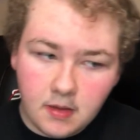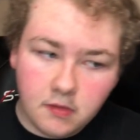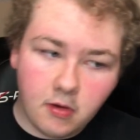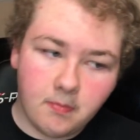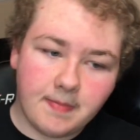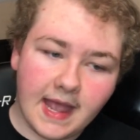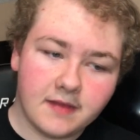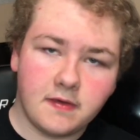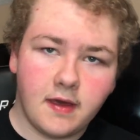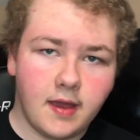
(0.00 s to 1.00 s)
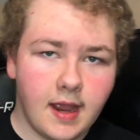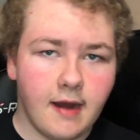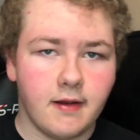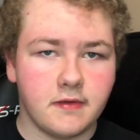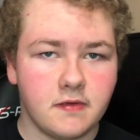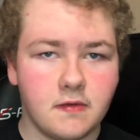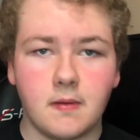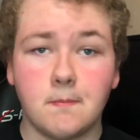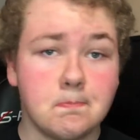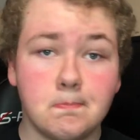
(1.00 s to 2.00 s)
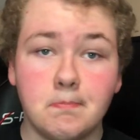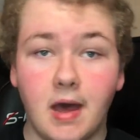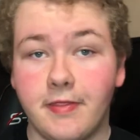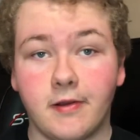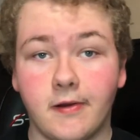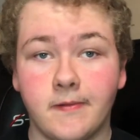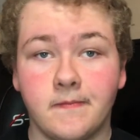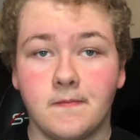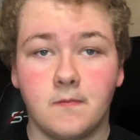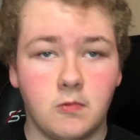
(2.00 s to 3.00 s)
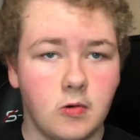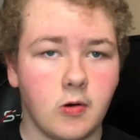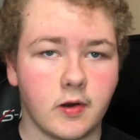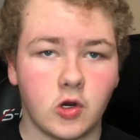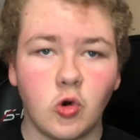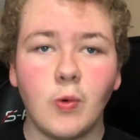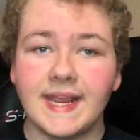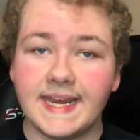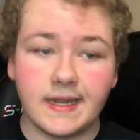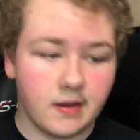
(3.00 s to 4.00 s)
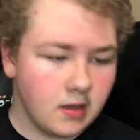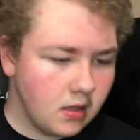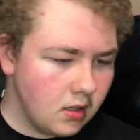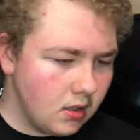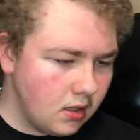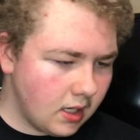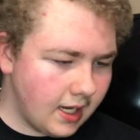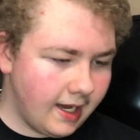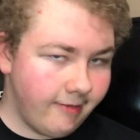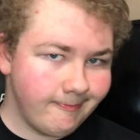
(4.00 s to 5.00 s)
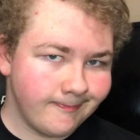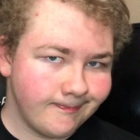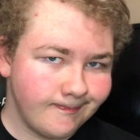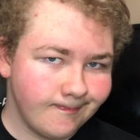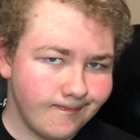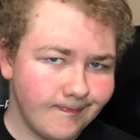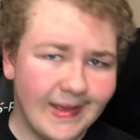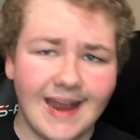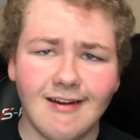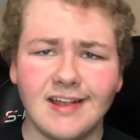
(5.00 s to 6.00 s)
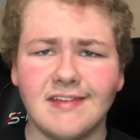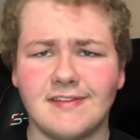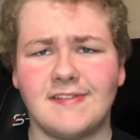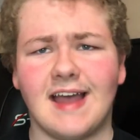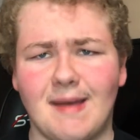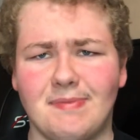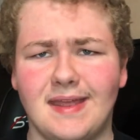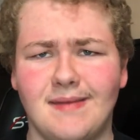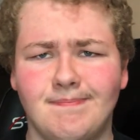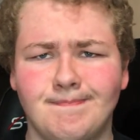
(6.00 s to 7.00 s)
So back to Eric's mother, or queen. Eric is adopted.